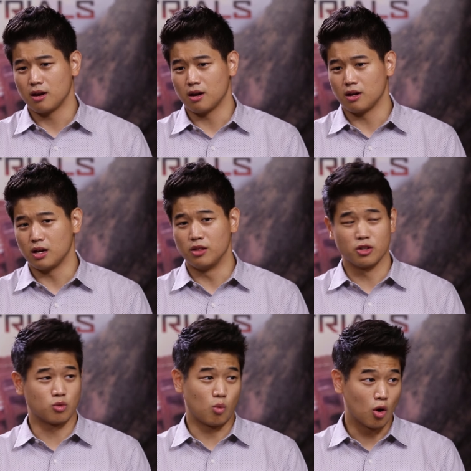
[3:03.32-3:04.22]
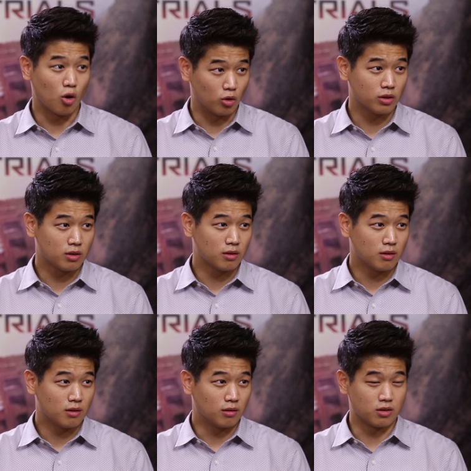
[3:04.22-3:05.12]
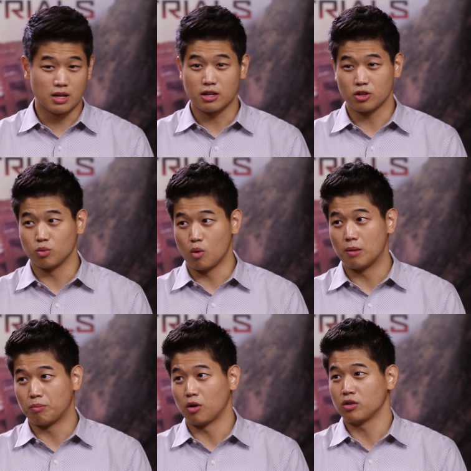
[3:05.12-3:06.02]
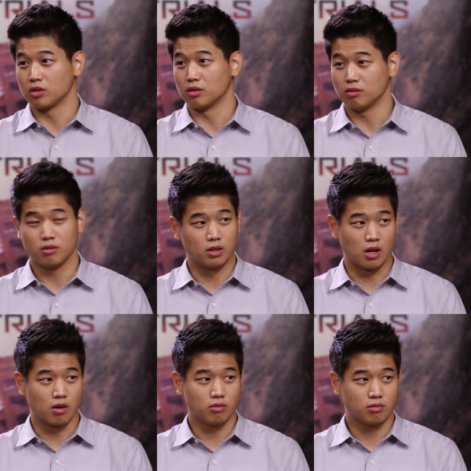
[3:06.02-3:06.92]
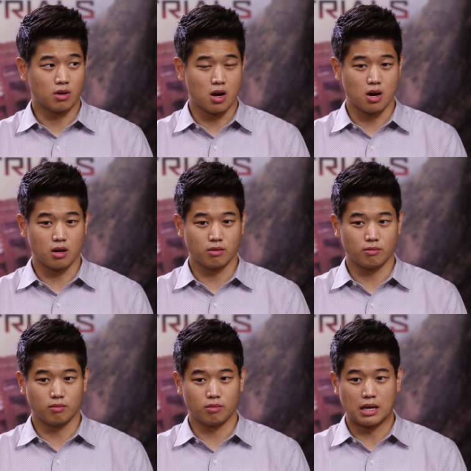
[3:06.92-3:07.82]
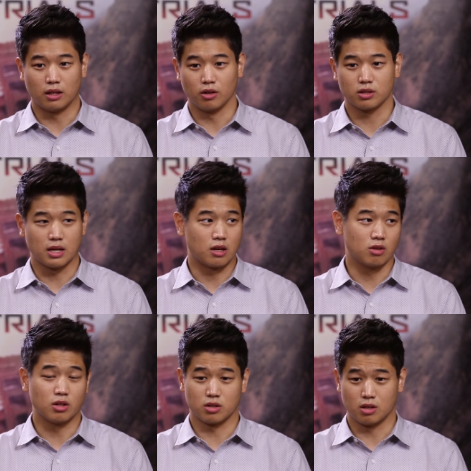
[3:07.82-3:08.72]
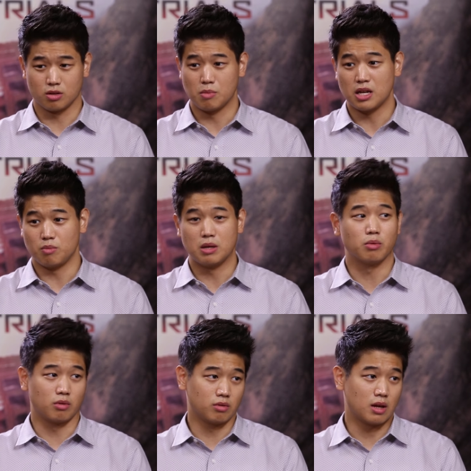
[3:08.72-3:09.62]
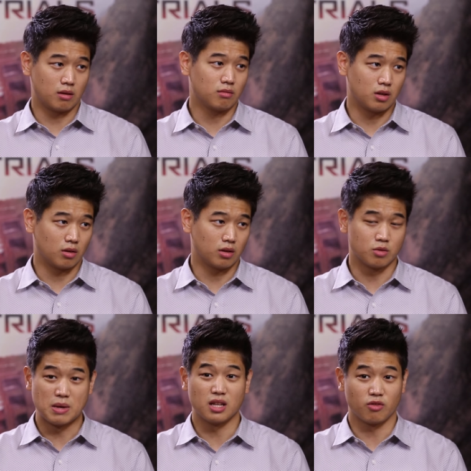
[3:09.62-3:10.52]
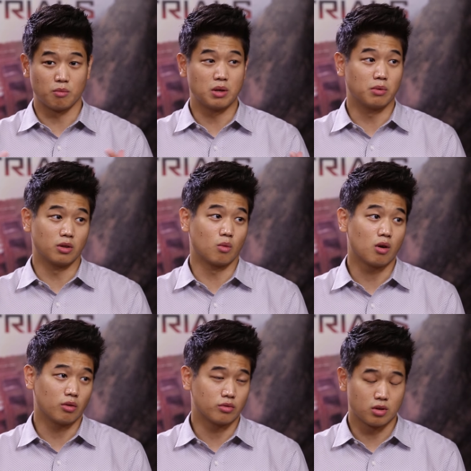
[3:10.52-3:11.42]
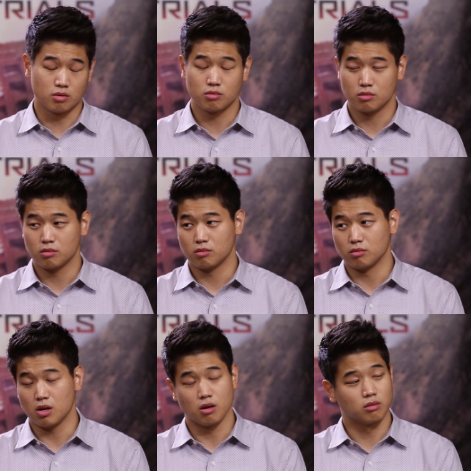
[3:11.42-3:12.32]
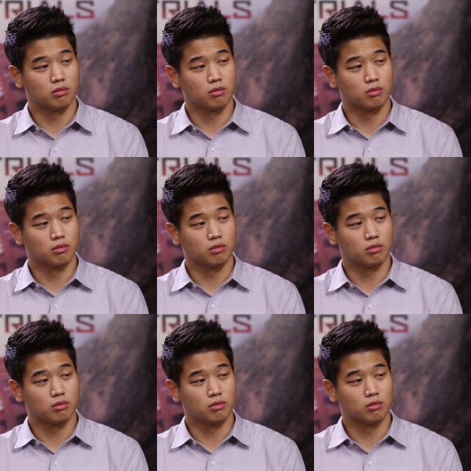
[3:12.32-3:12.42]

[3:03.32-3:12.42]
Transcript: uh, in this world, there's not just one person, you know, uh, that looks like you. There's, there's many people that, you know, there's many different people in the world. So, yeah.